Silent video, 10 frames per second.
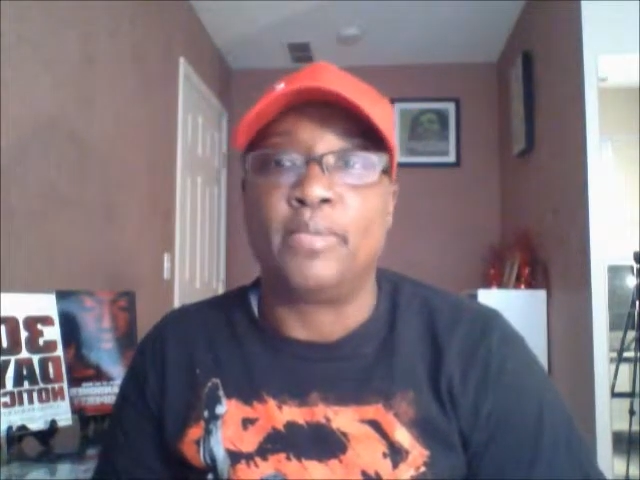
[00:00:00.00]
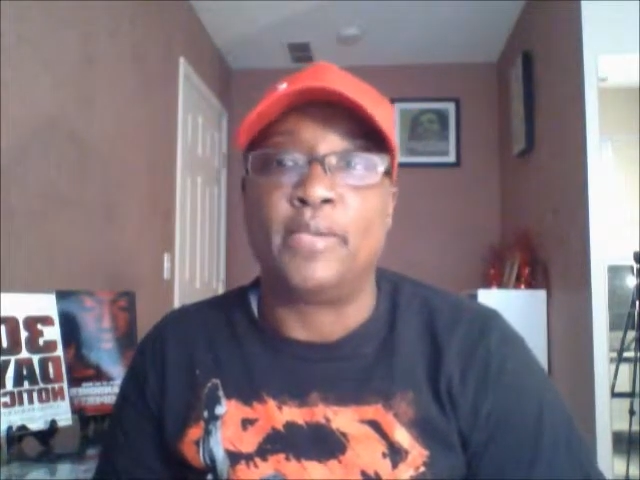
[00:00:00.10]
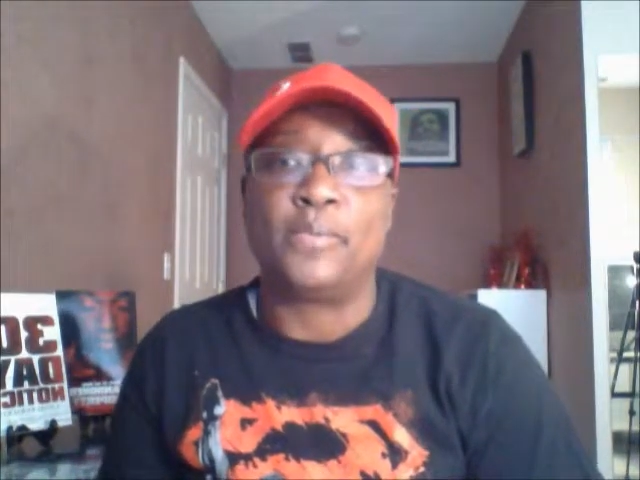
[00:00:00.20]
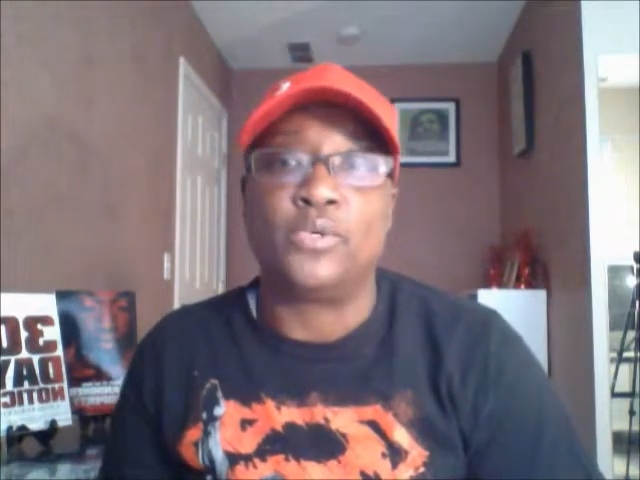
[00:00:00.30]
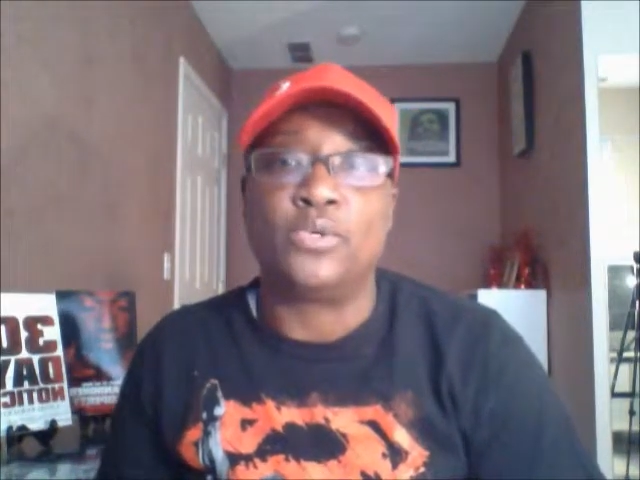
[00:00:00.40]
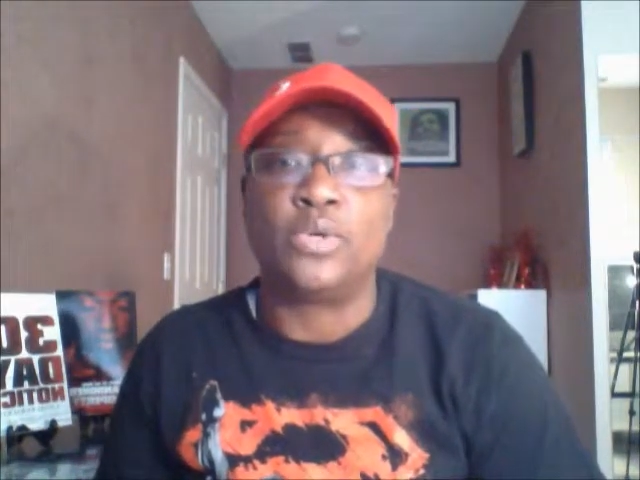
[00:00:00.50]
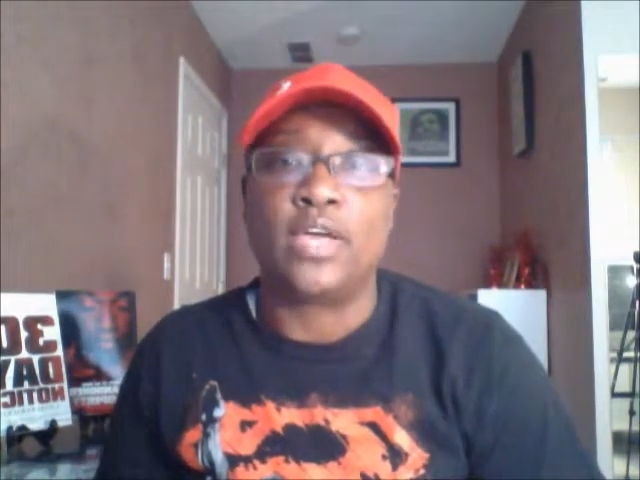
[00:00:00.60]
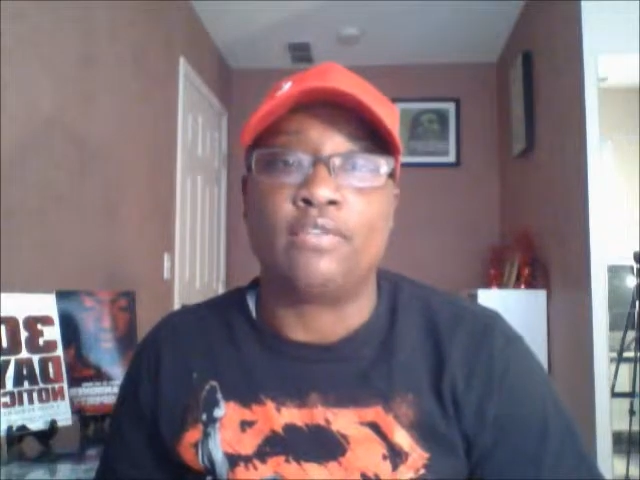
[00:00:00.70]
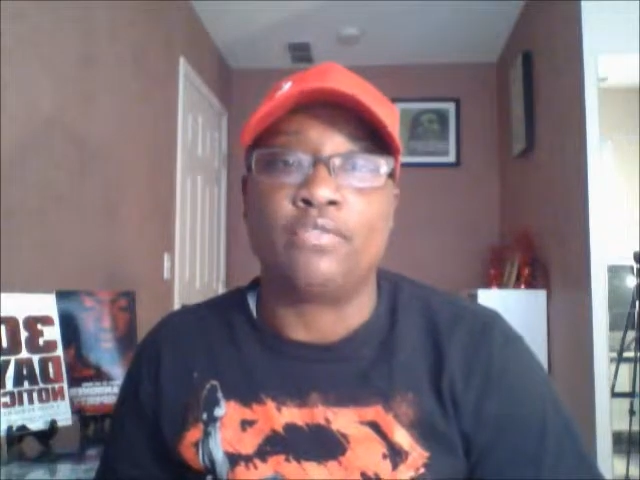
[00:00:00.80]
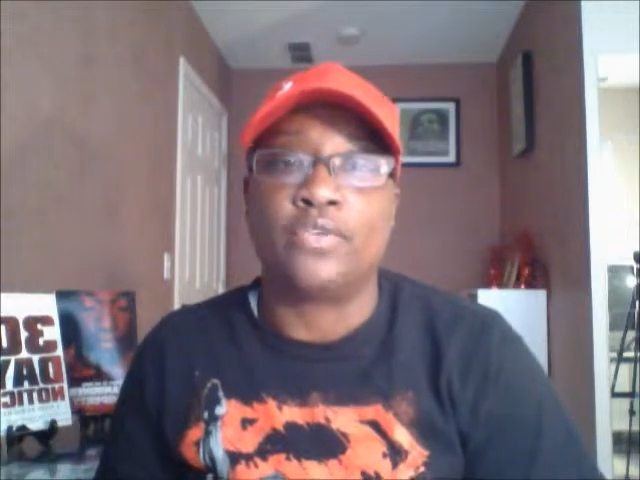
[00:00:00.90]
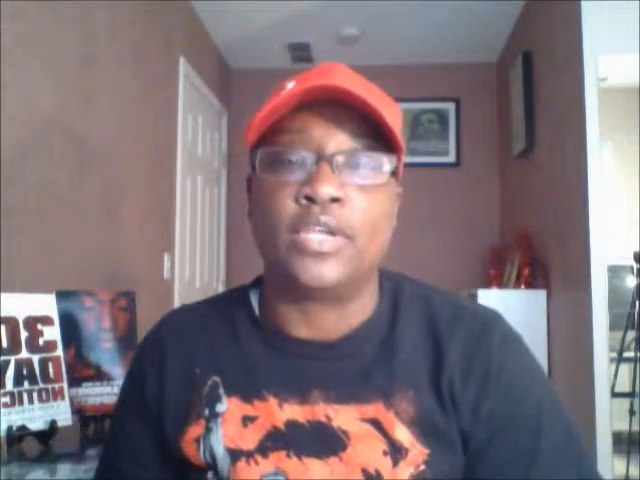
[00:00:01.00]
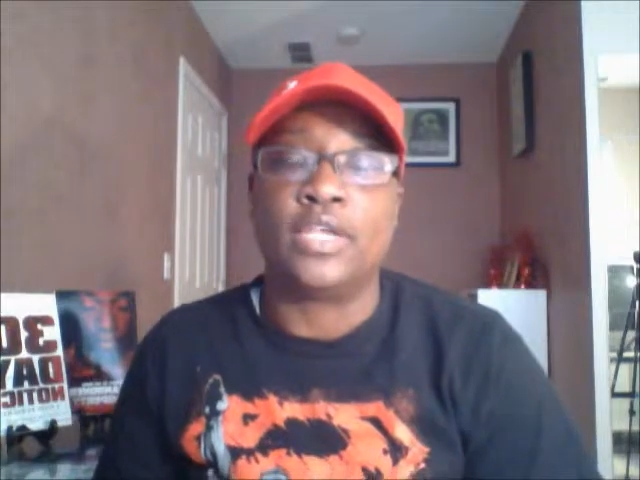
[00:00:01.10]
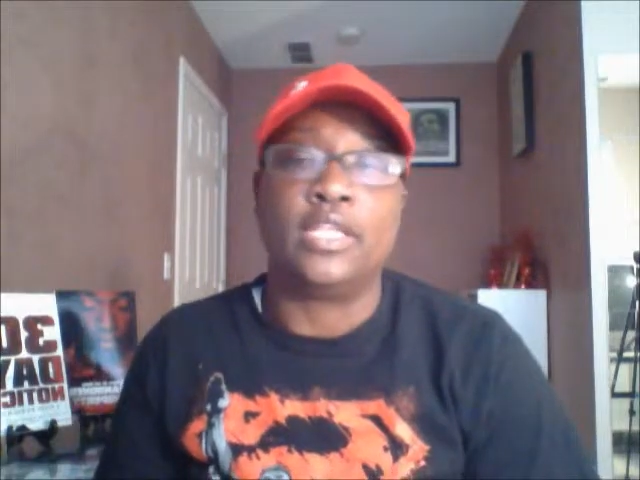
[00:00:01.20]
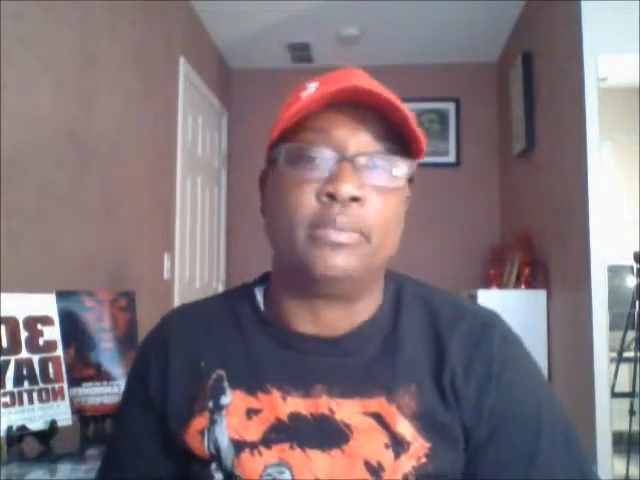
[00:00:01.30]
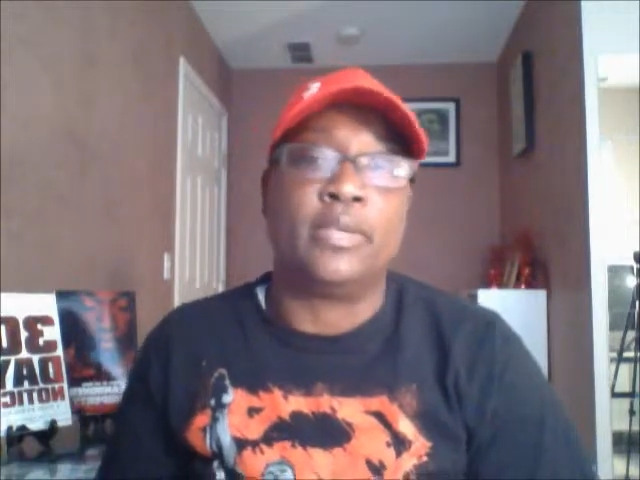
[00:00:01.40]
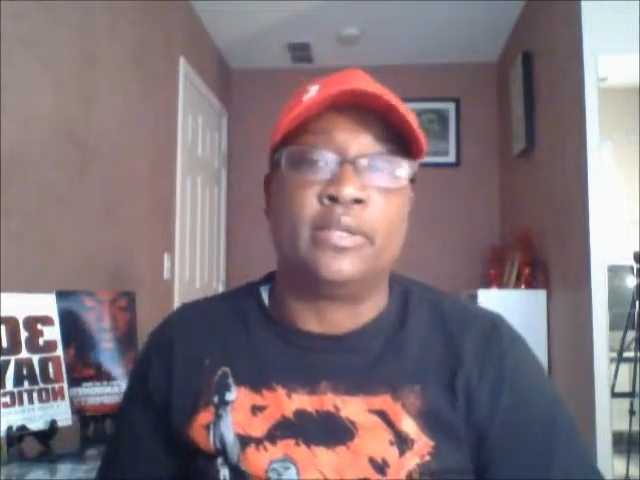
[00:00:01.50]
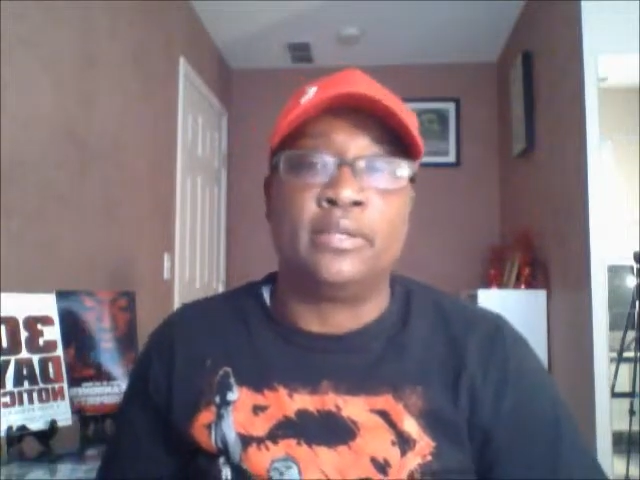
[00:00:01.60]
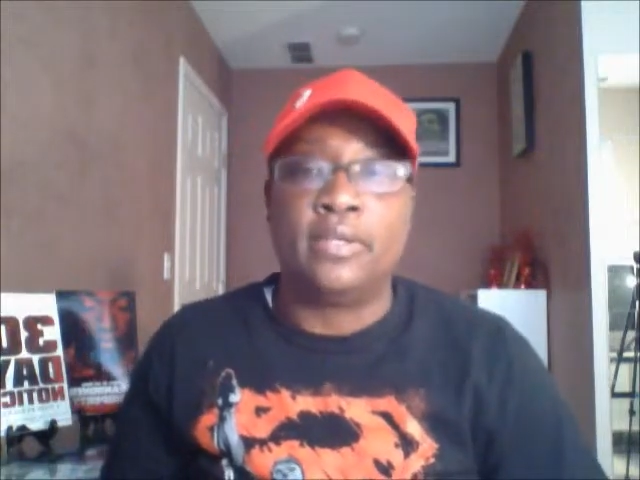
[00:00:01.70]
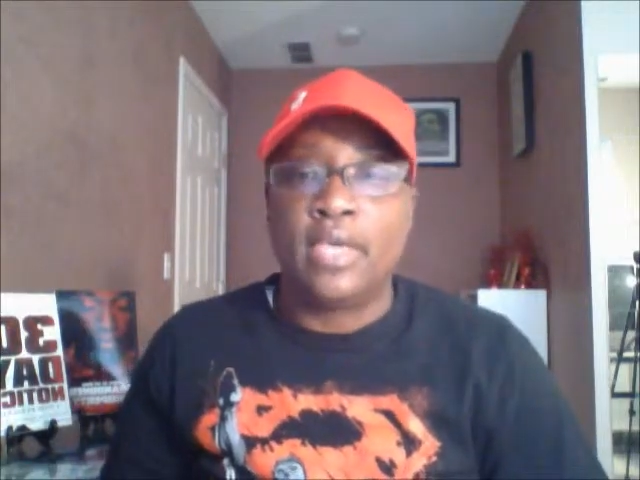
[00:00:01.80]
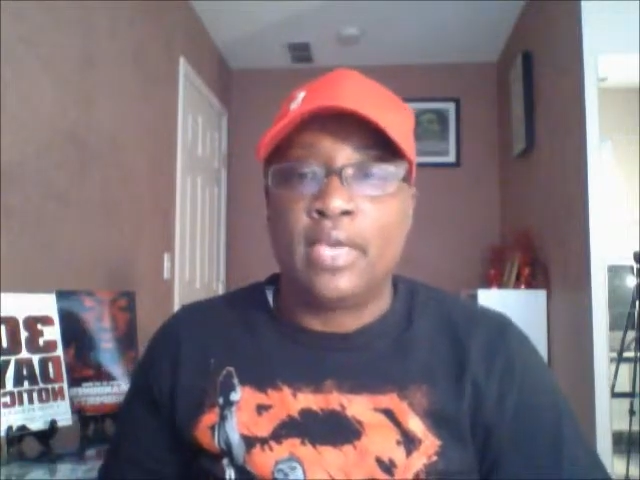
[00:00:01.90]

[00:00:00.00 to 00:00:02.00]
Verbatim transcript: people who have really been